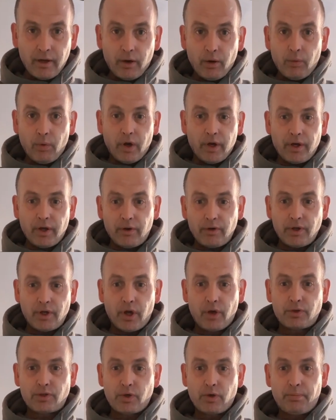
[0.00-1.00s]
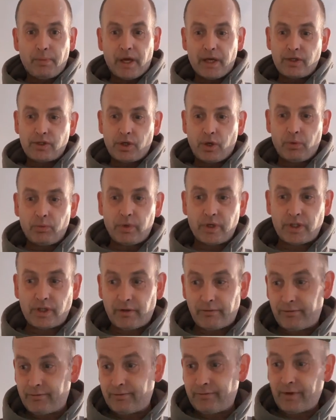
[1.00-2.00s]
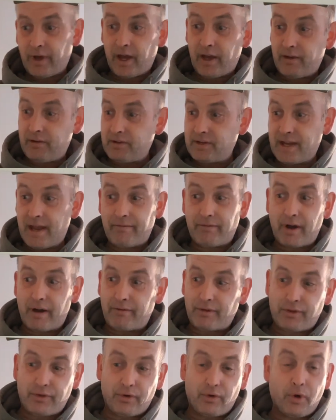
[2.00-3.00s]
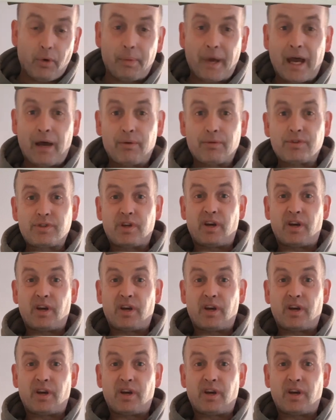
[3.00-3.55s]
oh, why don't you go to a pet shop, which I've never ever thought about.